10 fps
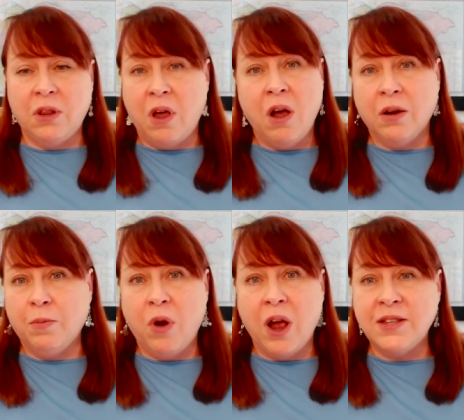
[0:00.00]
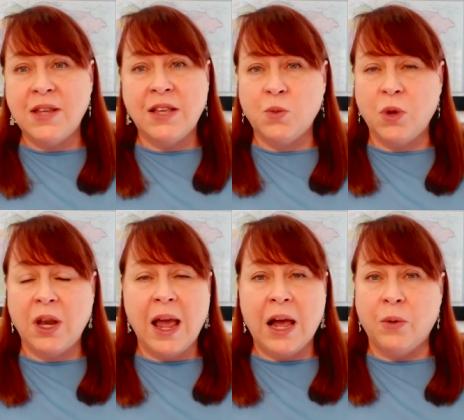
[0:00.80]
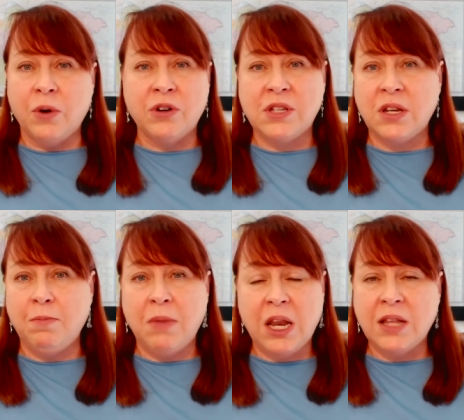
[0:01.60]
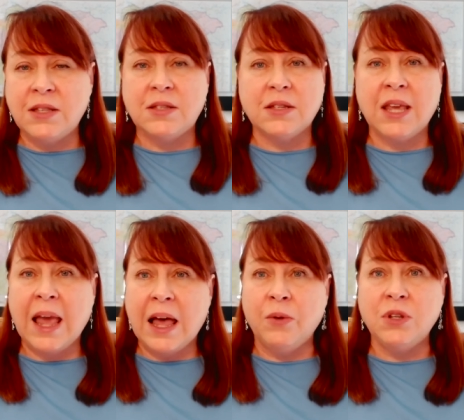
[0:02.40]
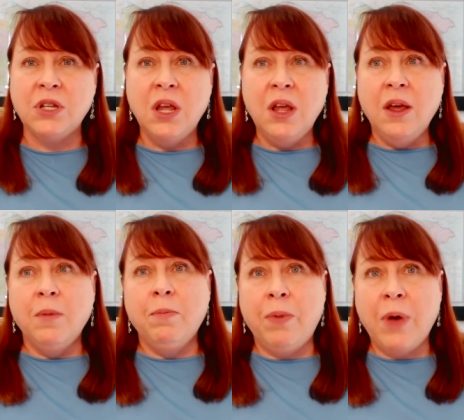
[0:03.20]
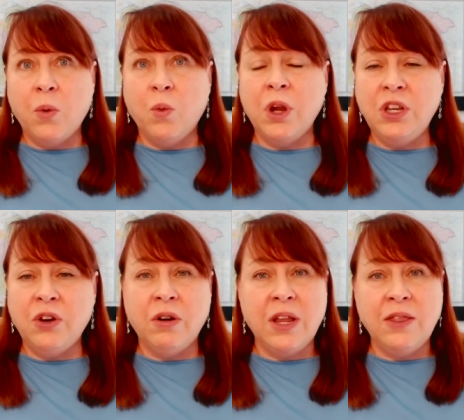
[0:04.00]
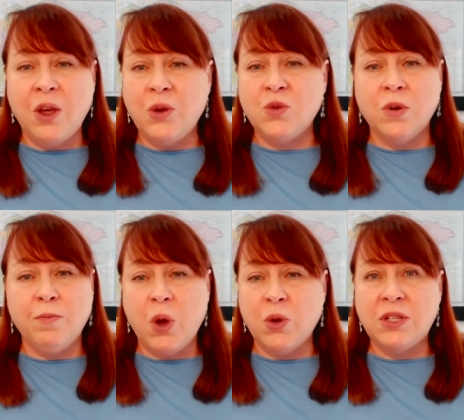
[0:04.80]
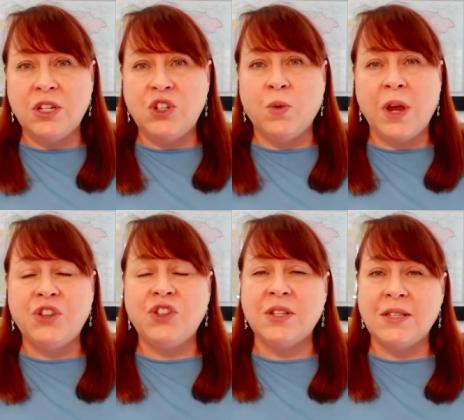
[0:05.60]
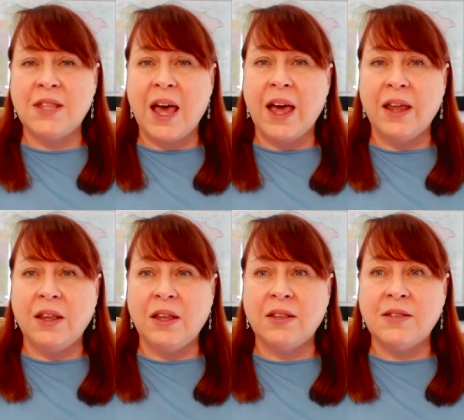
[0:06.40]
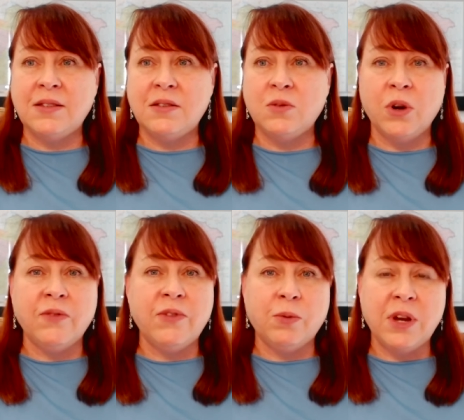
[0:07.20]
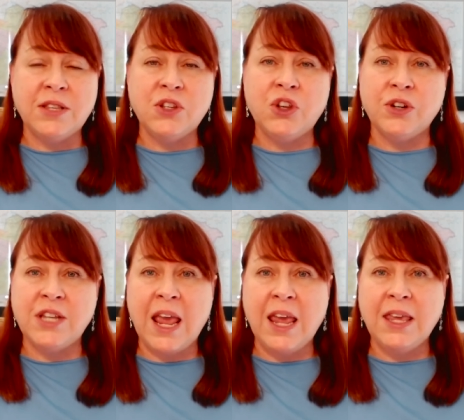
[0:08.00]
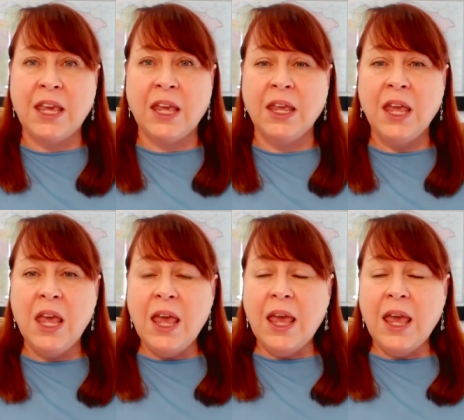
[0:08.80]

long process when hours and minutes count, but when you're in those remote situations, that is sort of the risk you're taking.